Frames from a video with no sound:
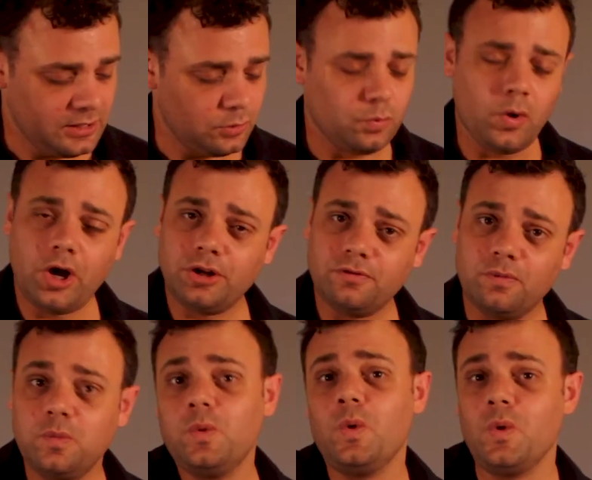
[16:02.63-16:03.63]
little word
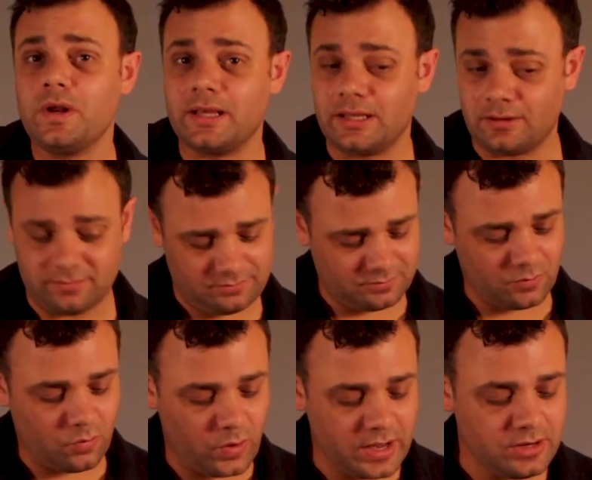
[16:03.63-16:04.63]
of warning:
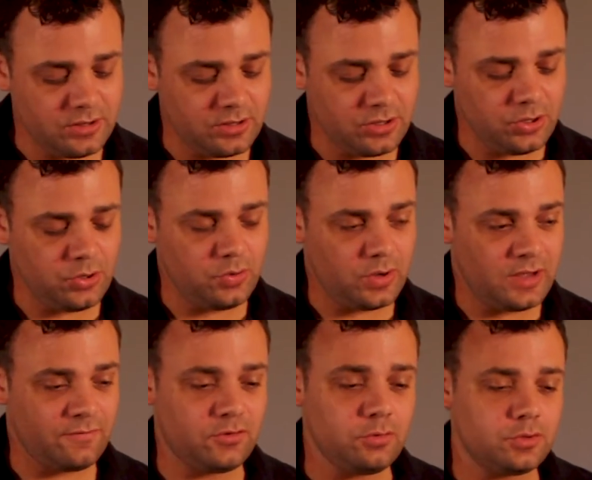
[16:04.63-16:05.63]

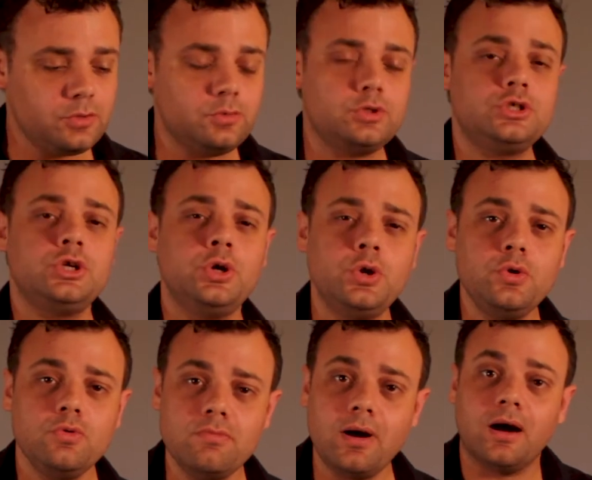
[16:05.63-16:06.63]
if you do
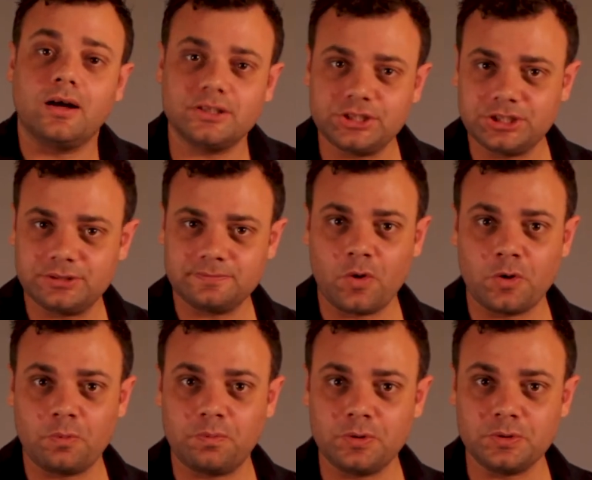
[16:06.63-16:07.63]
too much on
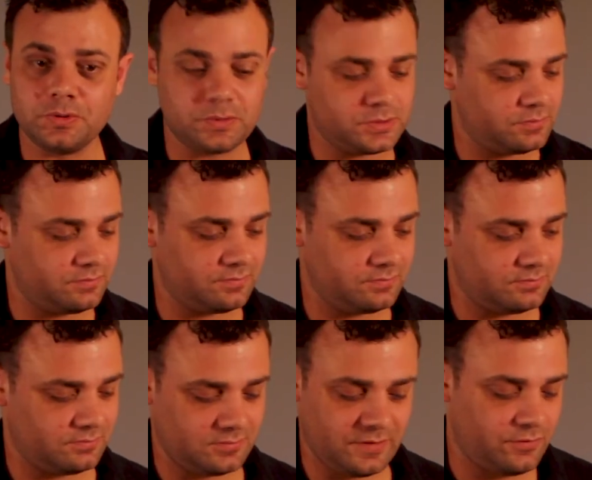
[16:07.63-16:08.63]
a blues,
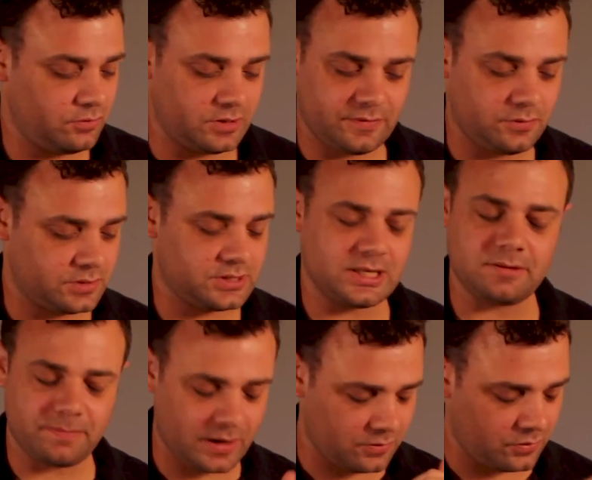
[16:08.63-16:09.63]
if you're
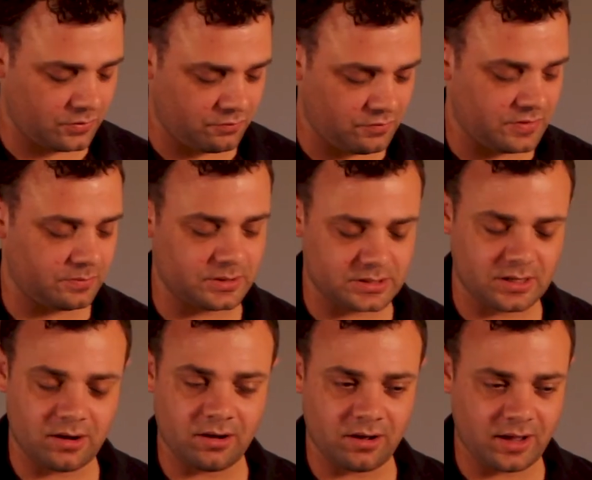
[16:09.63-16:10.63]
sitting back on the rhythm
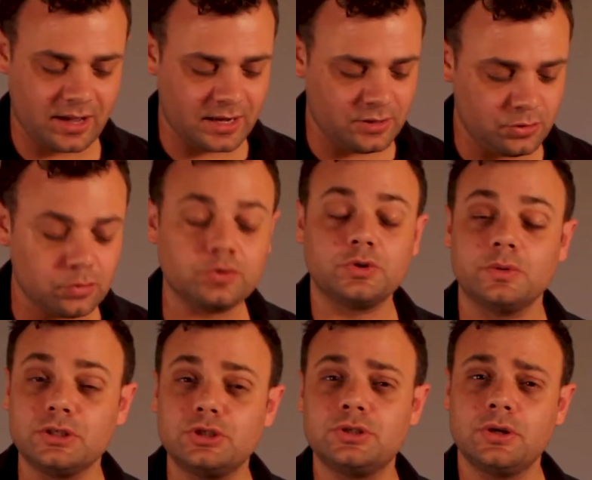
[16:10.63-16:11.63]
guitar and you're
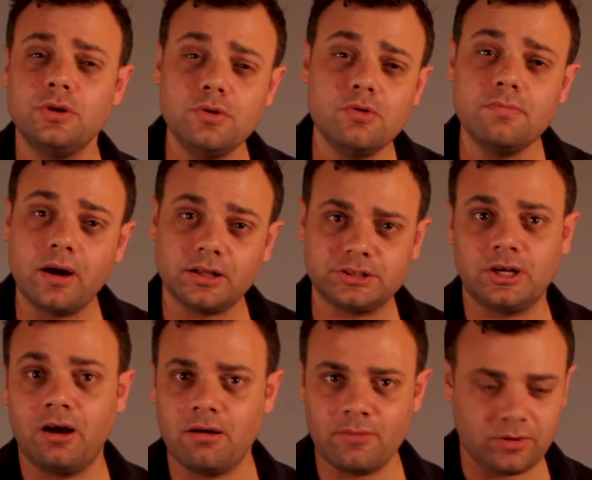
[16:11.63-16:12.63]
doing too much
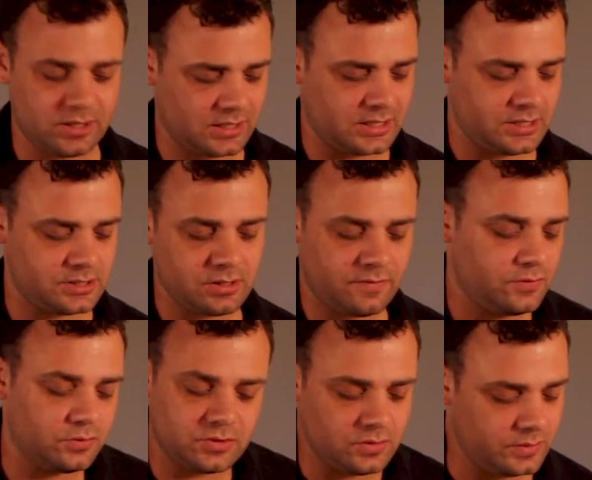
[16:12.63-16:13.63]
harmonically, so if
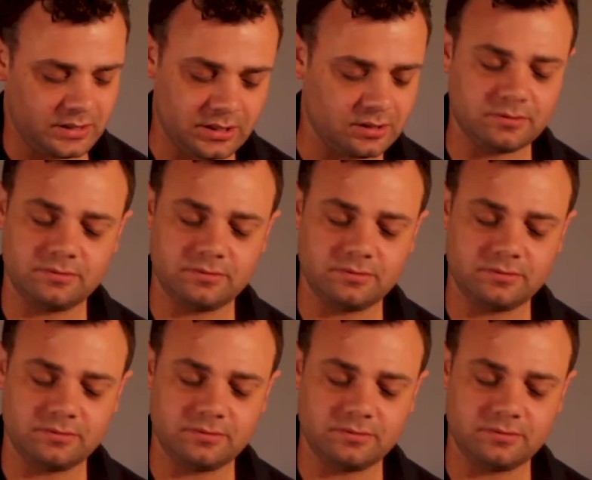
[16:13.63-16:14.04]
you're doing